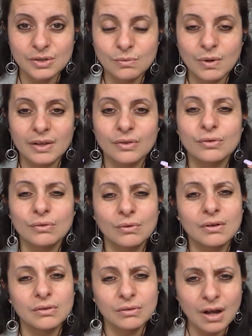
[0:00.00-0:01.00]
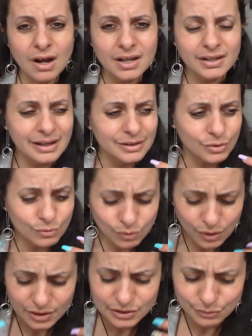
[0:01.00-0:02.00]
You went through a lot and you
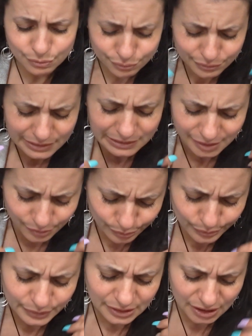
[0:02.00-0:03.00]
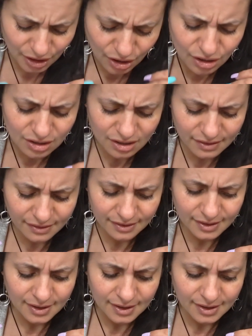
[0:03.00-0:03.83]
worked really, really hard.